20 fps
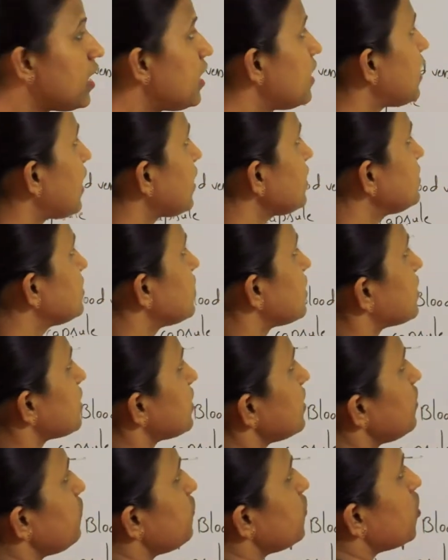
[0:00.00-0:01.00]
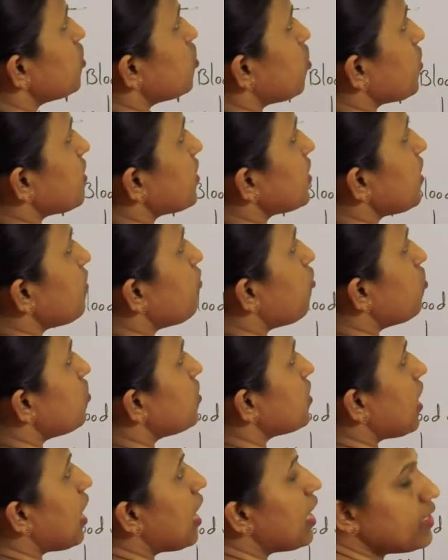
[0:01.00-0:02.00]
Like that, if you are talking
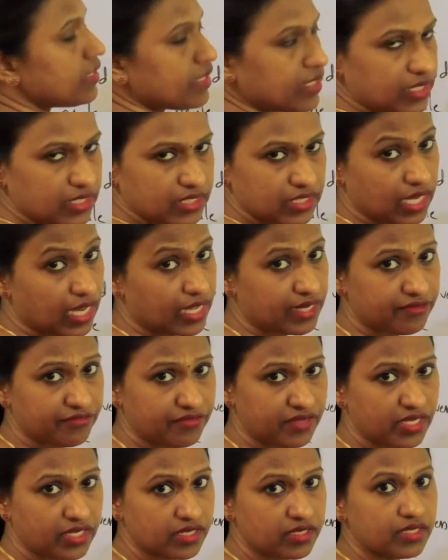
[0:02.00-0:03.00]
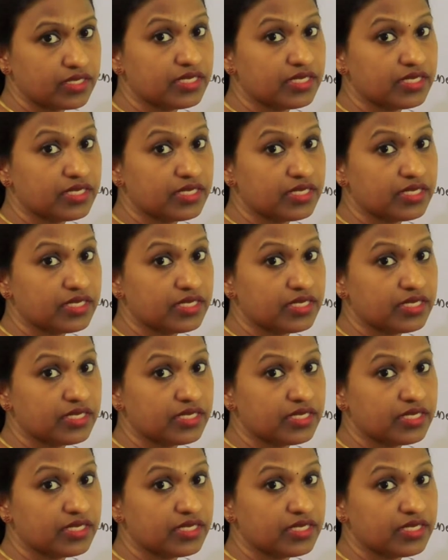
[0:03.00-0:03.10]
about artery or a vein,